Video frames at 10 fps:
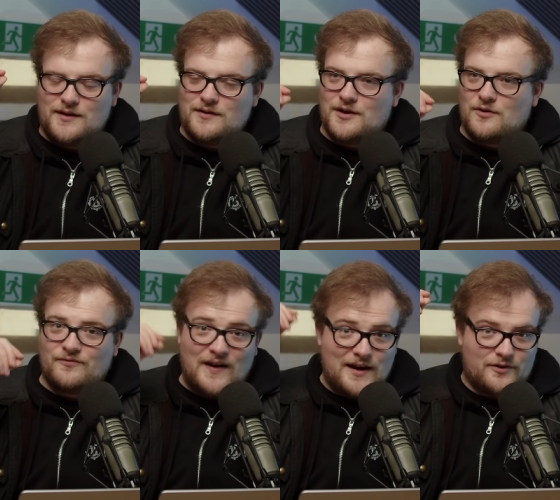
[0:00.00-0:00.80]
you know,
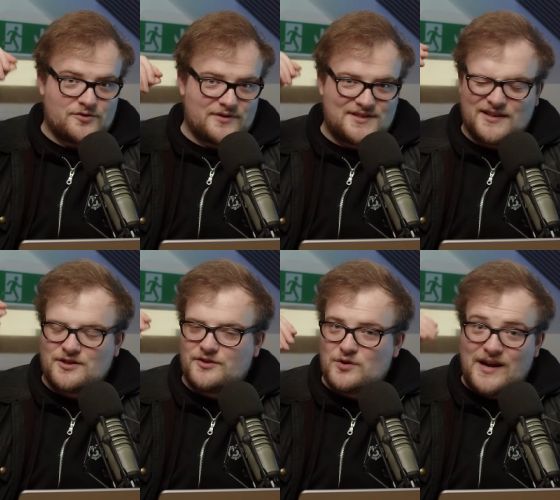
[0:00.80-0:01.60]
five hundred, six hundred,